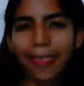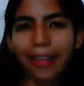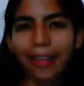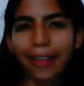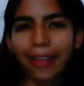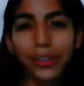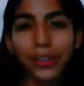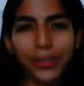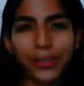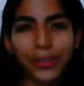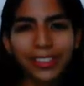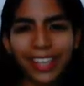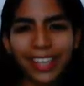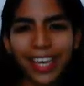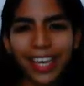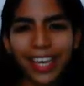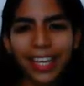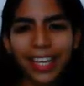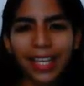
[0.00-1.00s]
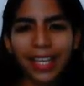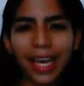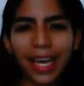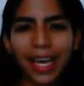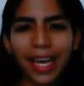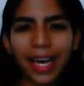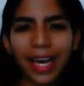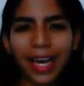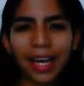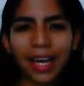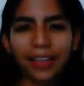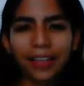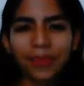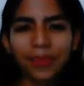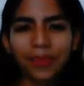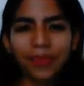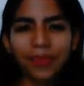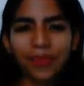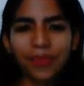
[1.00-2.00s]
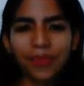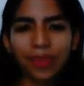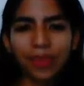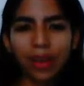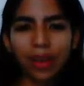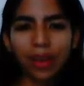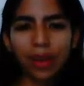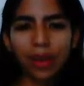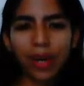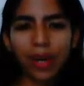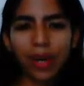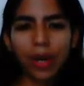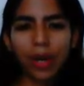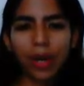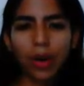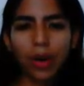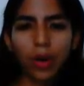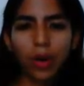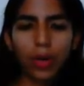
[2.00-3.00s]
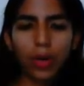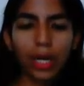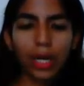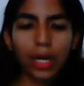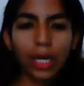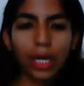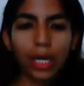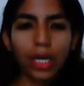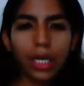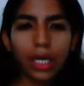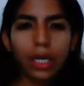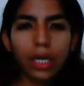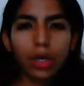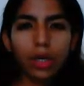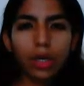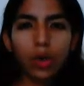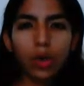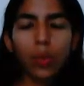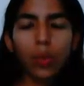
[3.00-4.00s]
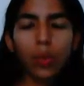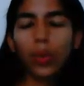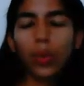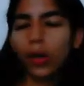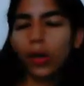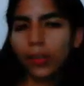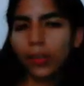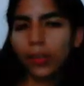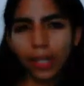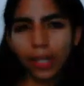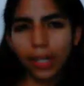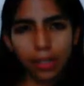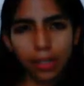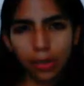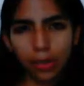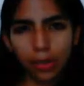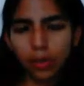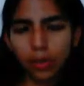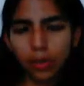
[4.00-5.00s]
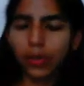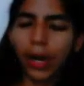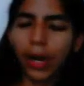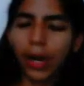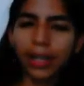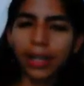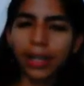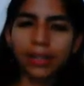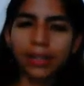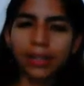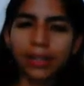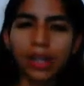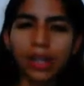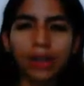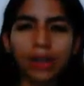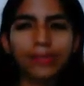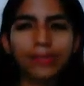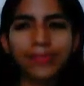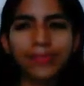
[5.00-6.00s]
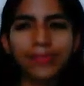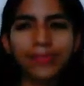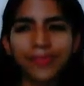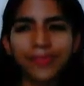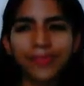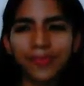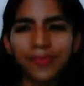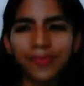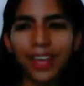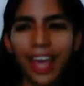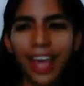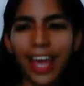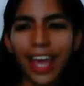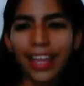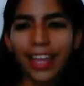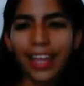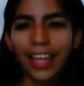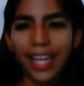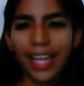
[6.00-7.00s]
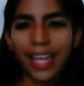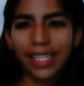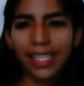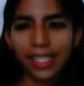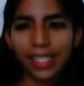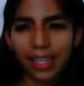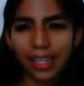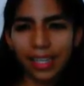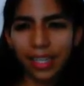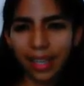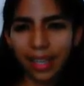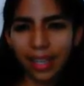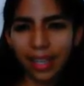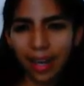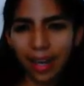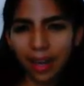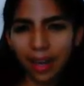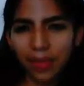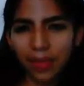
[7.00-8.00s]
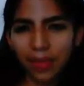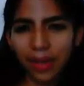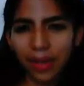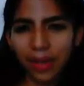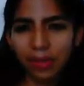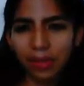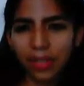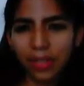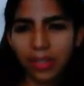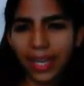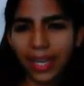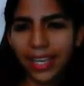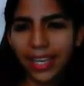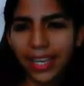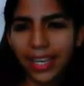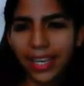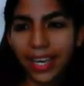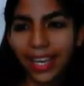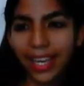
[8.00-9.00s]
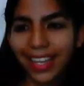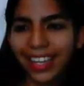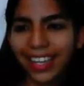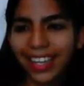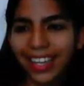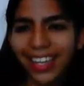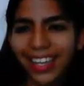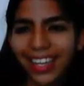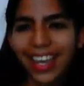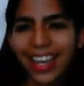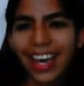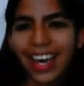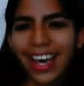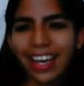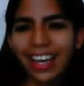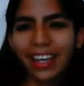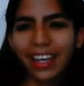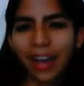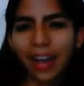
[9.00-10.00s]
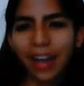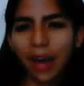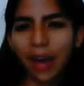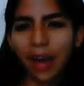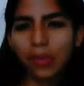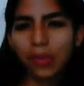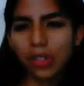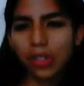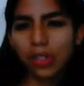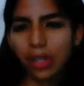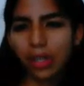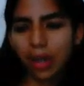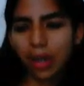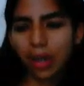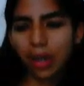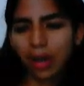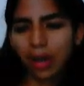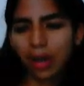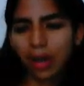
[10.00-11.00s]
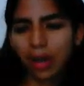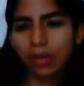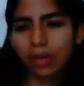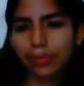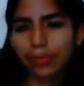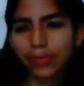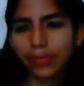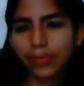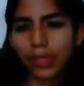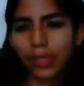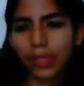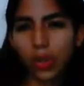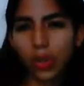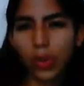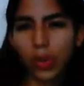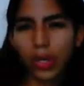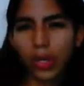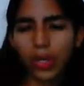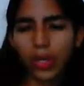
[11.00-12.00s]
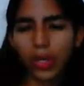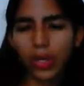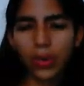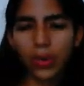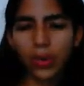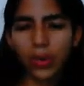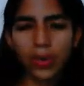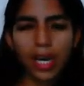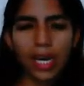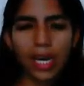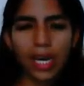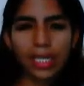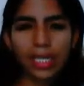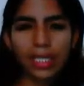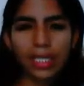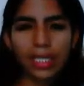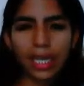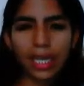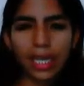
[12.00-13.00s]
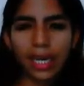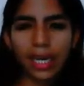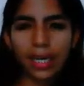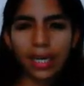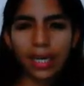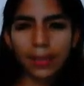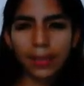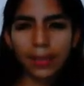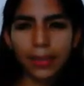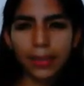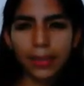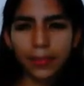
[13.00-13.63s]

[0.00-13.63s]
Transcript: tool that really worth it to try. So that's it. Hope you like it. Here I was showing you the